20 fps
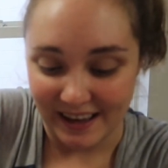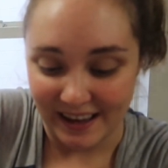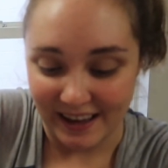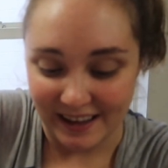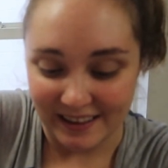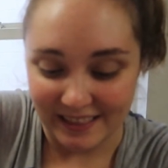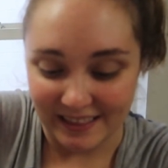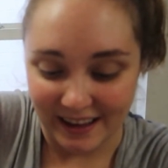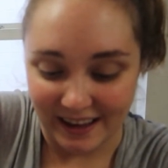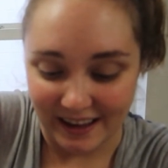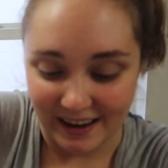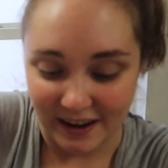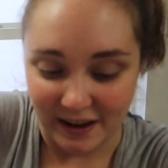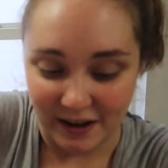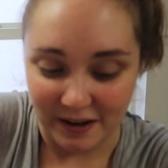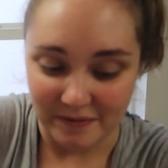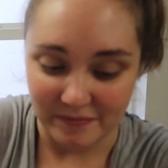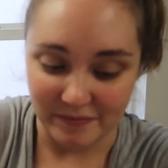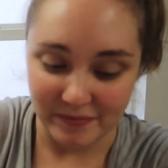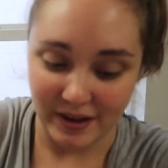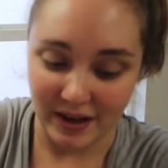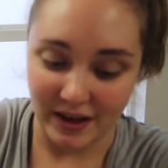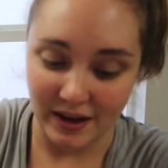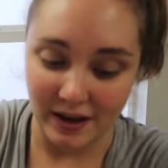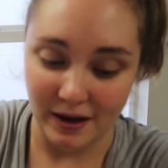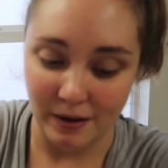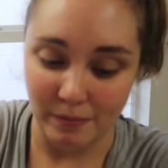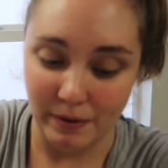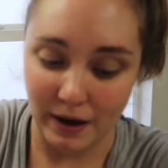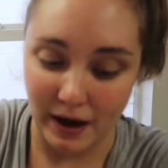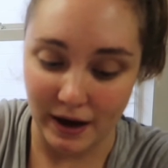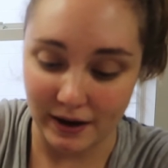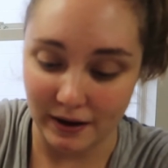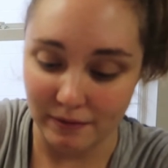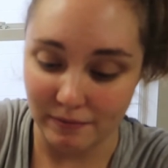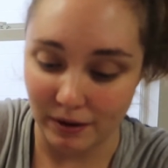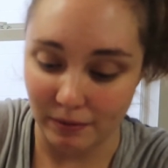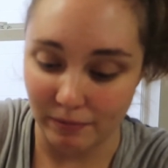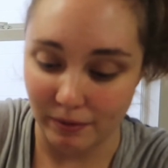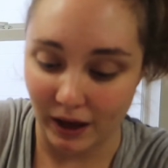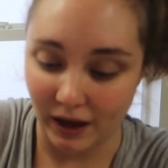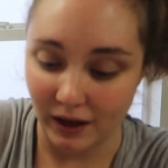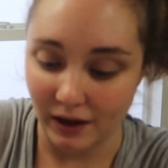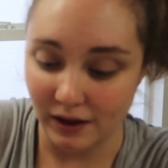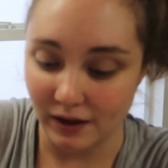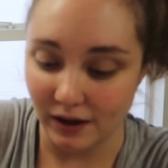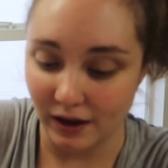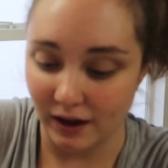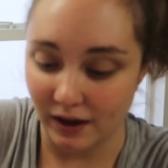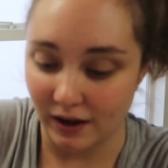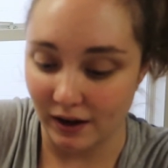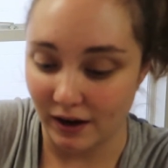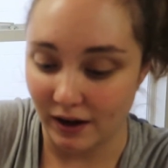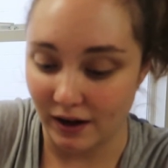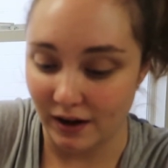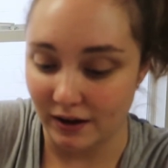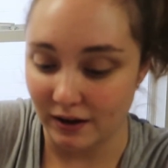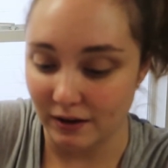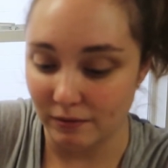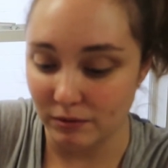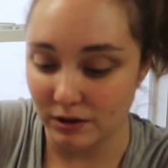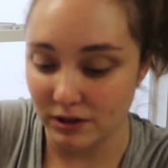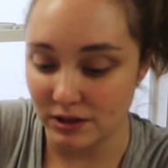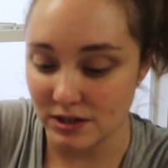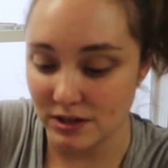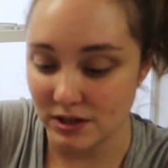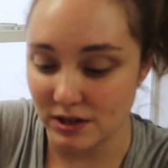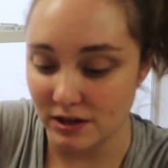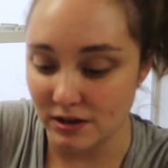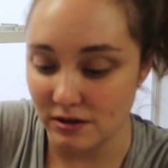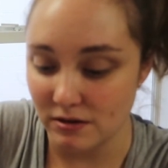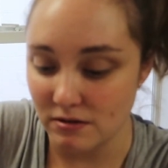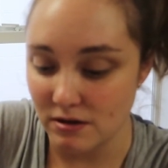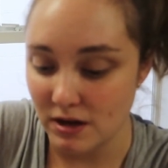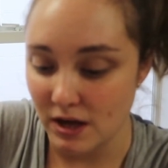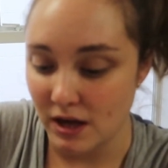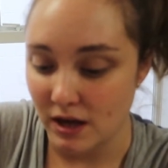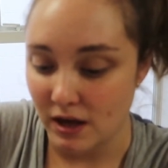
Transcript: And then um, pack up my bag and I am good to go.